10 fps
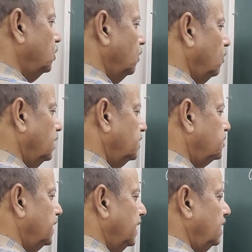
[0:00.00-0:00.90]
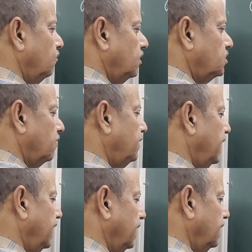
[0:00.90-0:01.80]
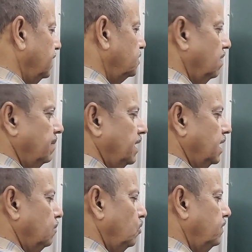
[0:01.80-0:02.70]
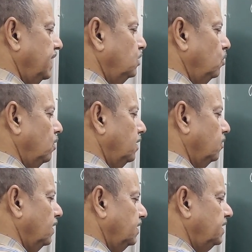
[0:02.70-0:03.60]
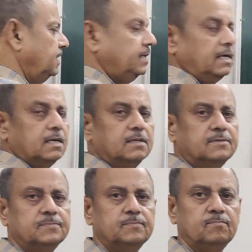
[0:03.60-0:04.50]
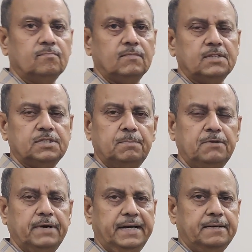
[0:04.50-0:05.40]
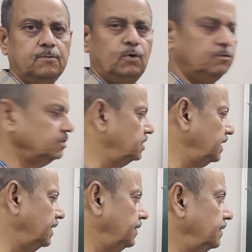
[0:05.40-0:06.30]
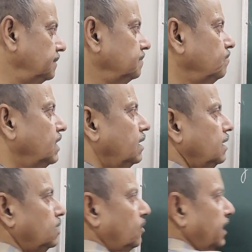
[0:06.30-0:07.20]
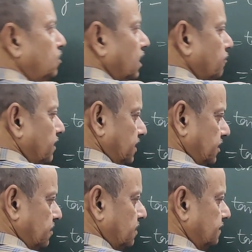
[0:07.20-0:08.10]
have got this tan inverse of tan, this will be removed and you got only 3 theta. Simplified. What was theta here? You need to refer this.